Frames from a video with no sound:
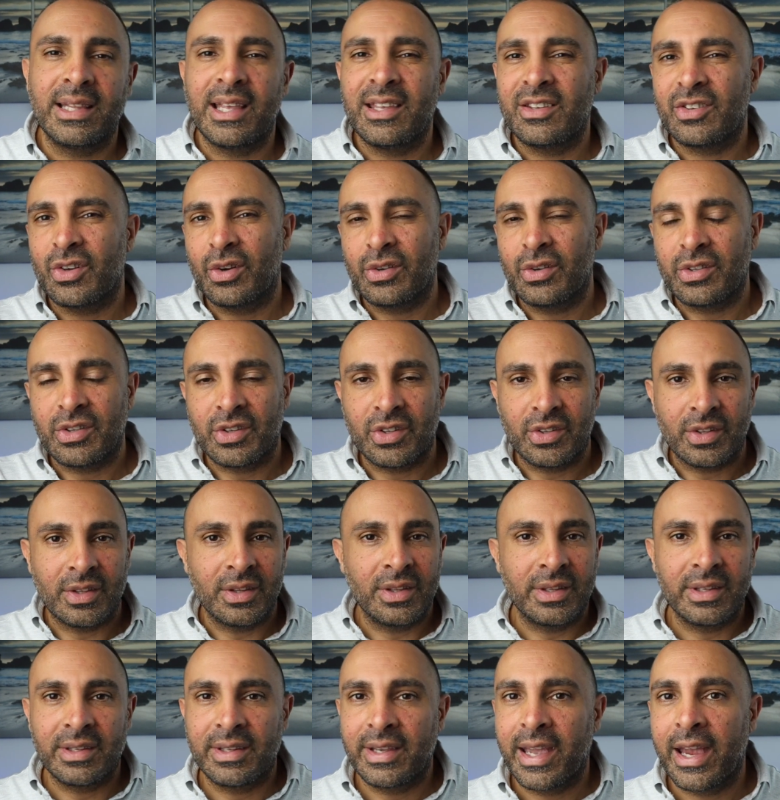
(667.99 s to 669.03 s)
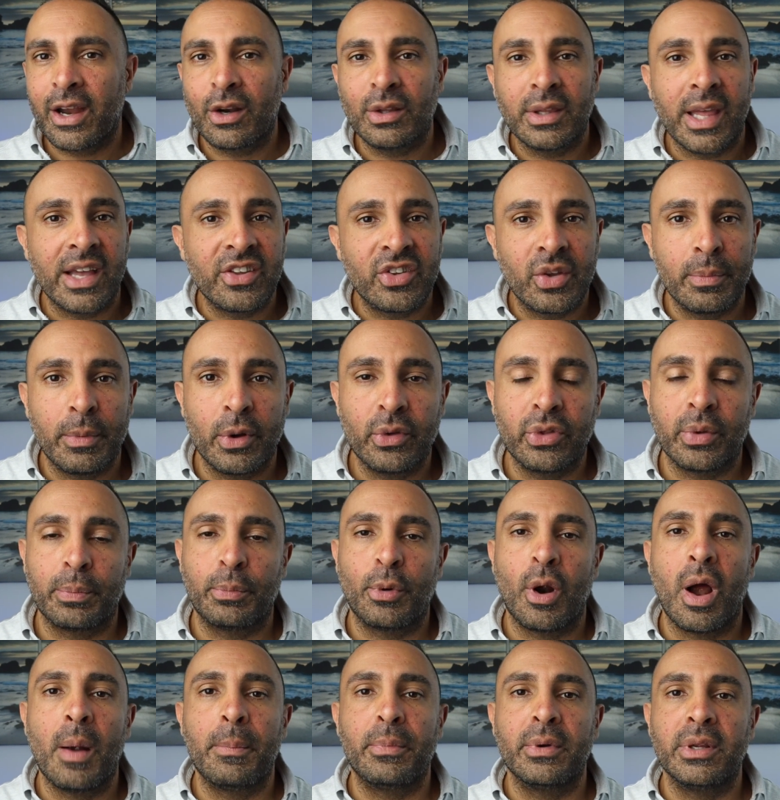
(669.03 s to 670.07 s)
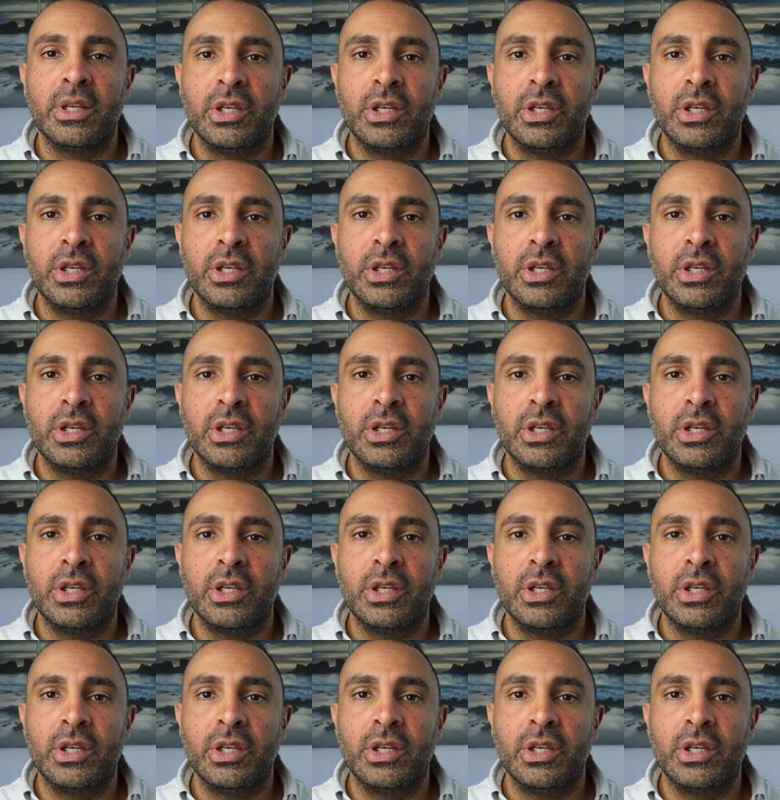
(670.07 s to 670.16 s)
They start to care less about the property.